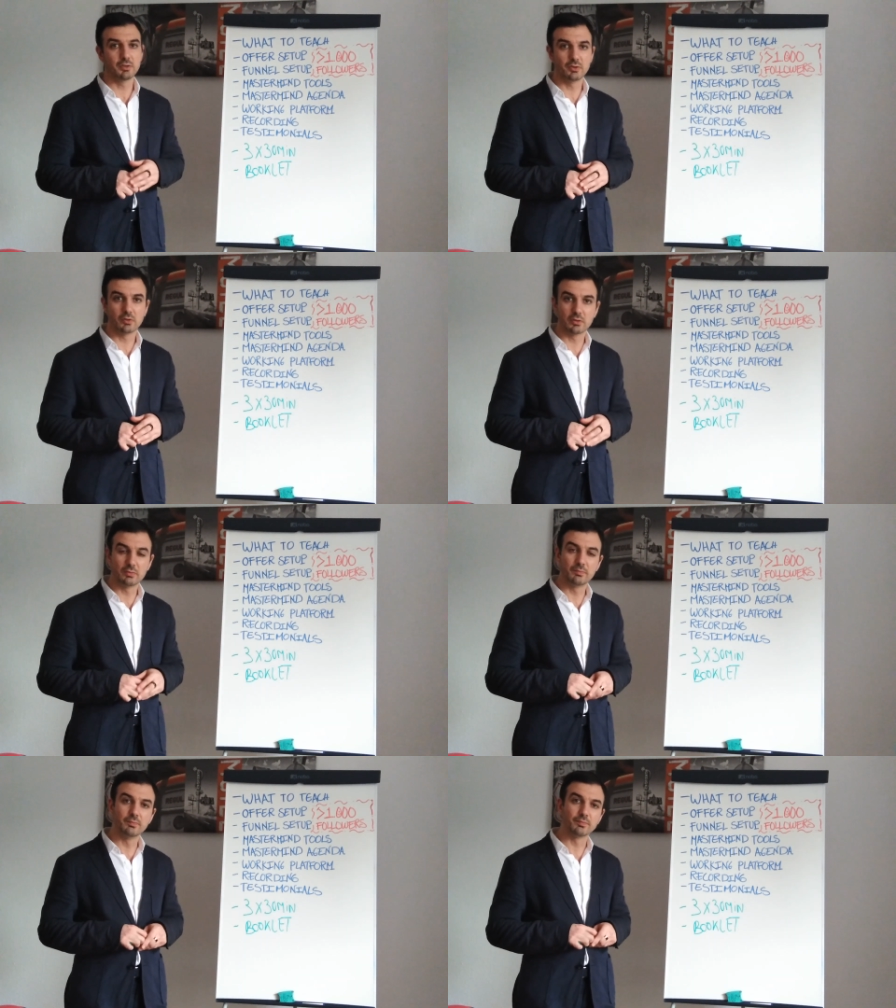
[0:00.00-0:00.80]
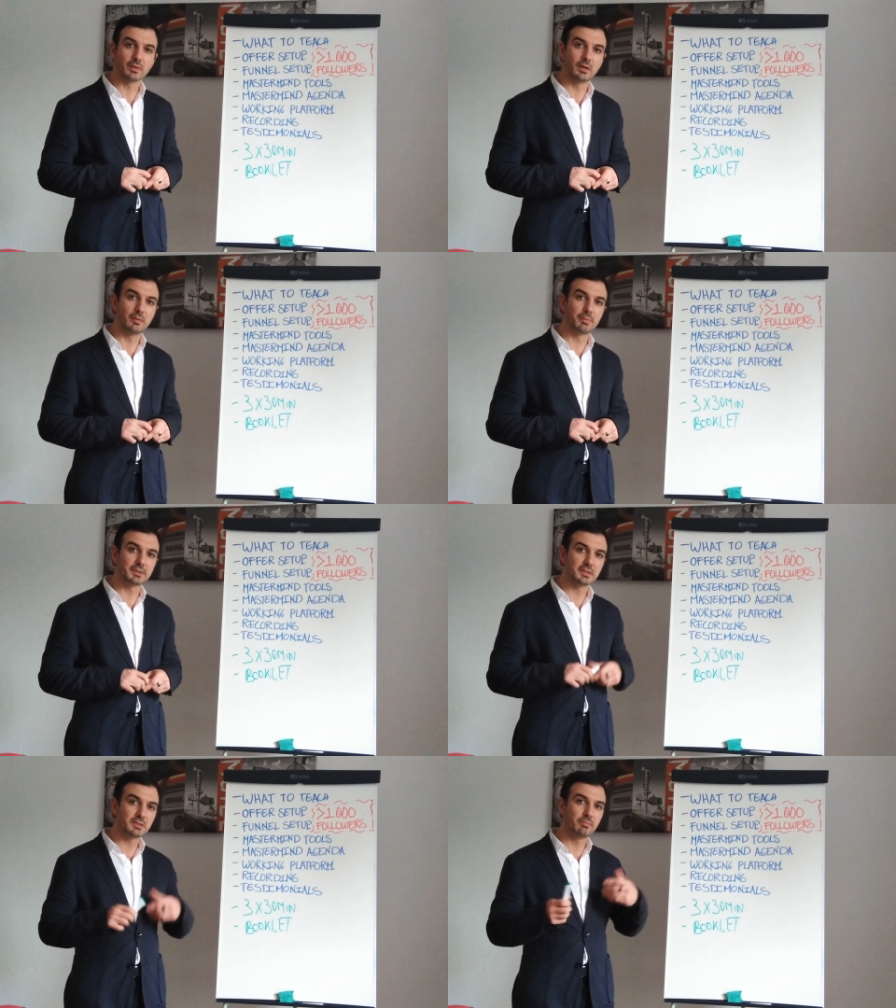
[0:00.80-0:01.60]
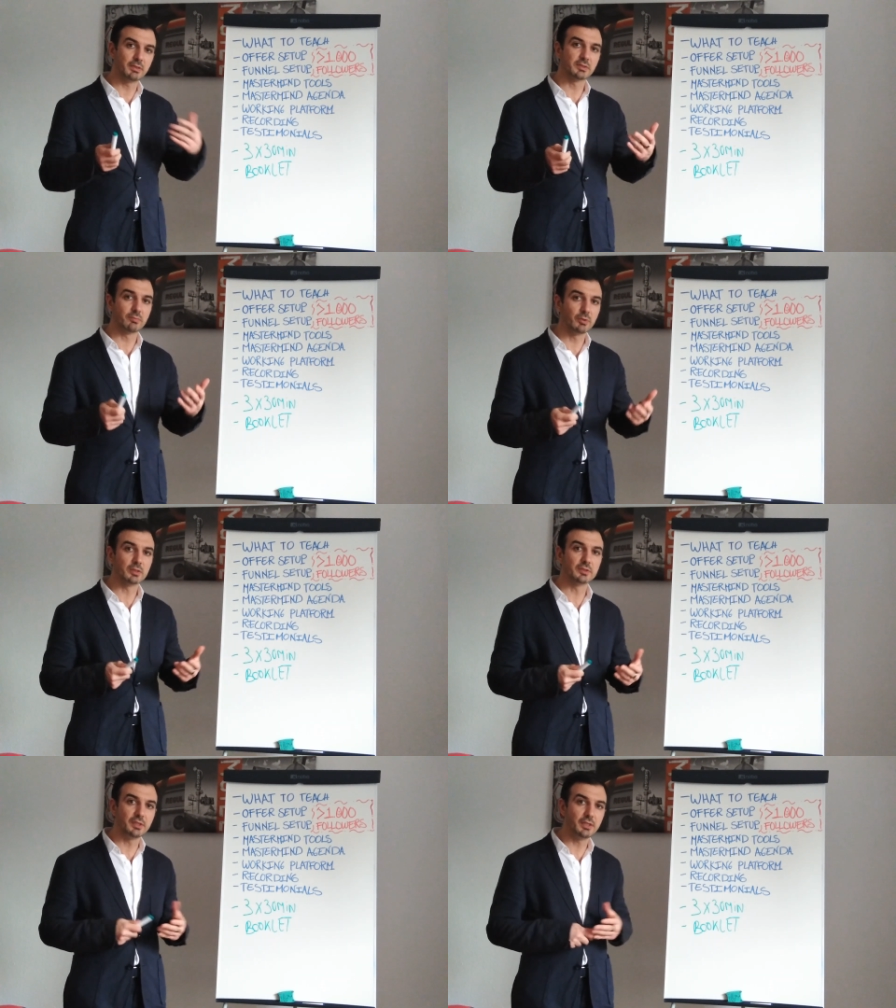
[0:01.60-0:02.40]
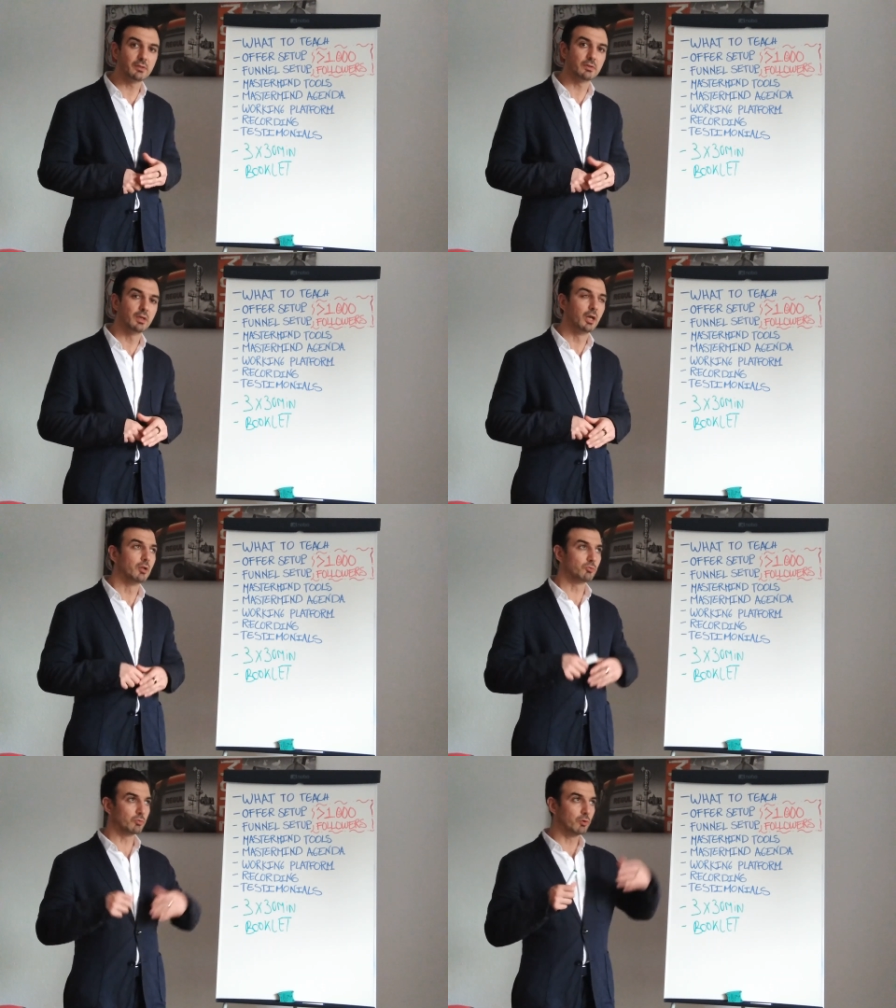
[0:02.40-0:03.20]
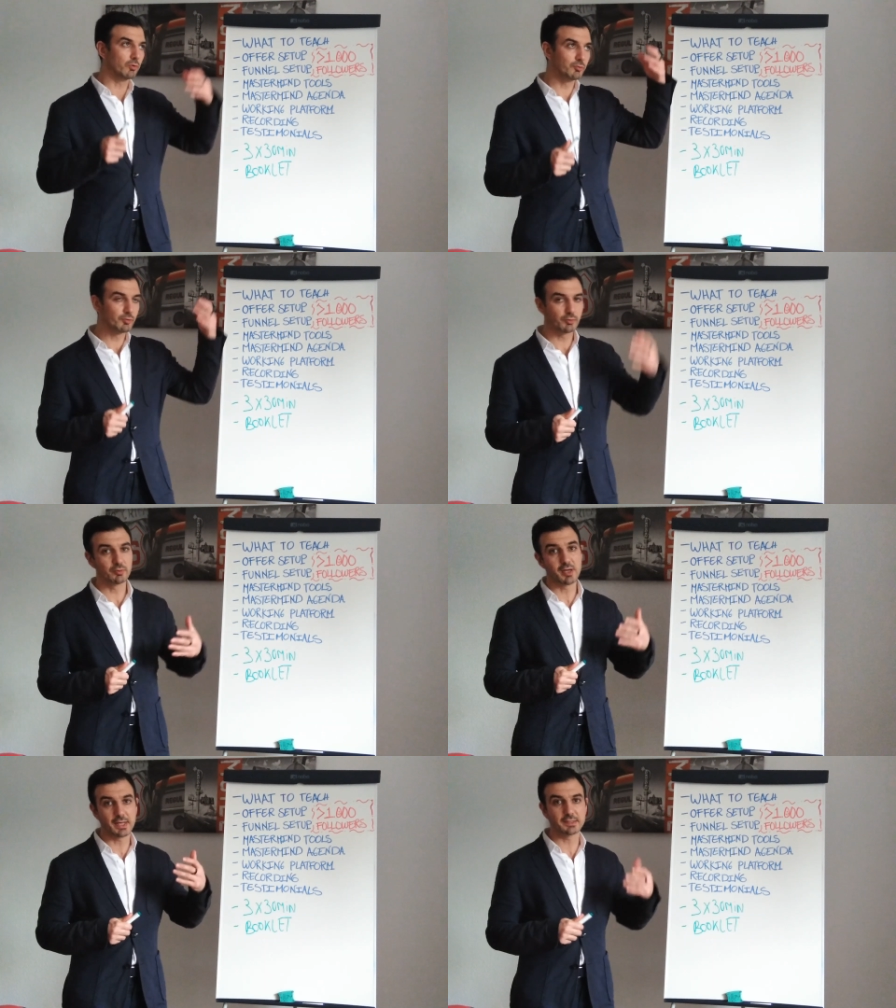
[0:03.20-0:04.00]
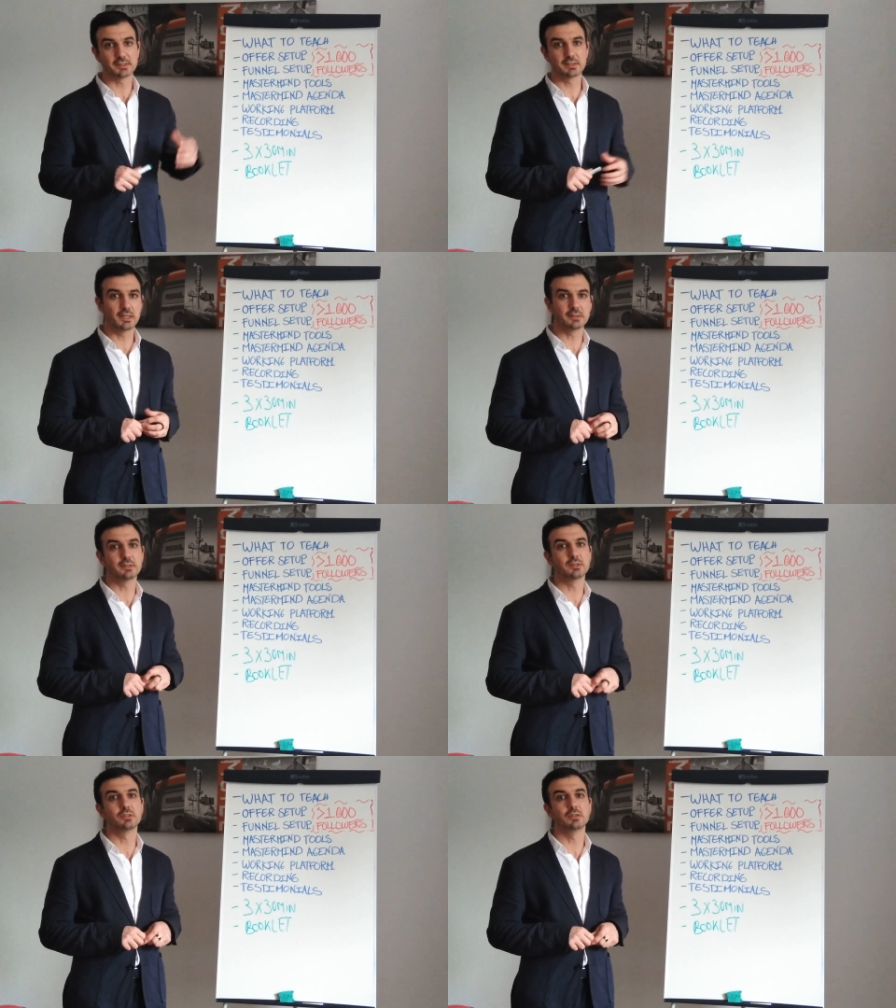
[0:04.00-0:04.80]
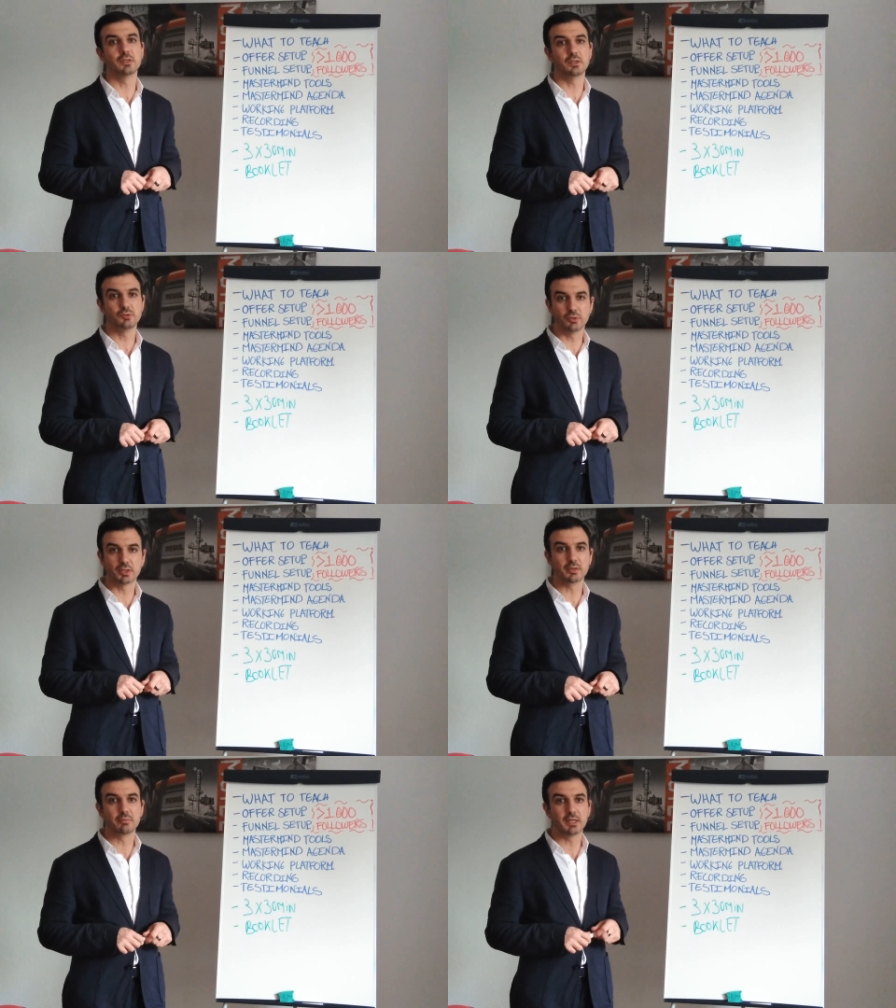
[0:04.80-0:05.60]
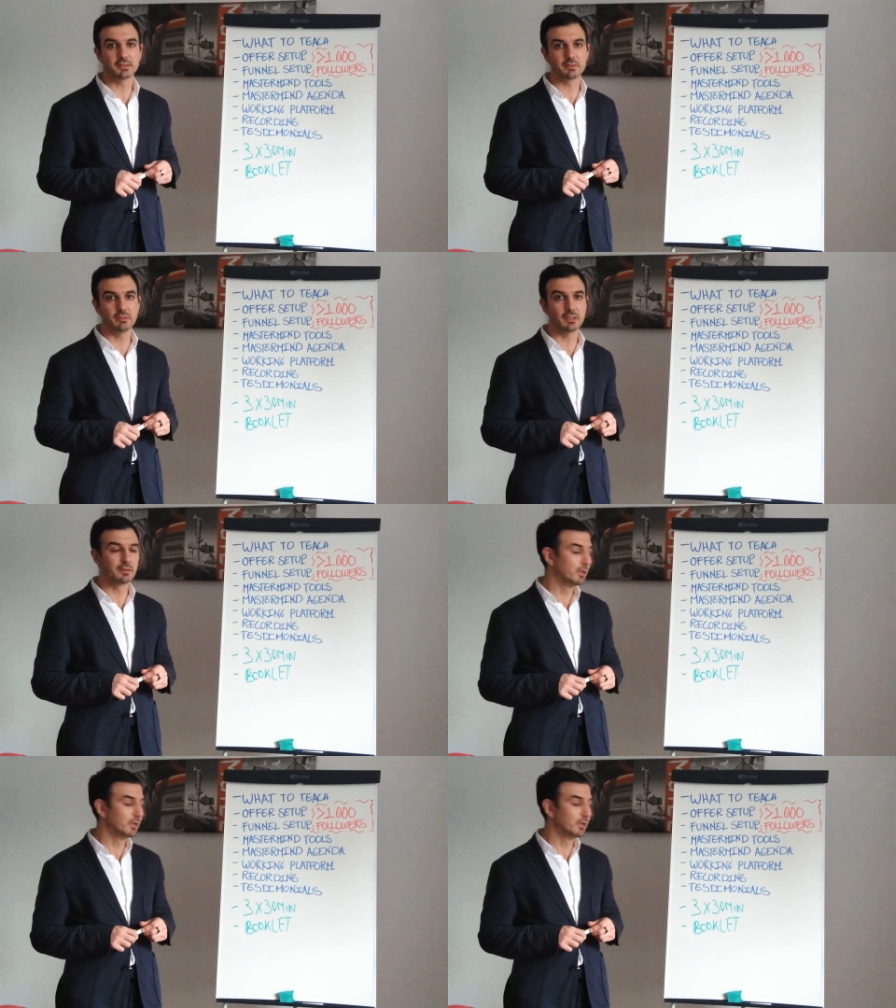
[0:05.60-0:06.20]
your participants will need to go through the exercises during the mastermind.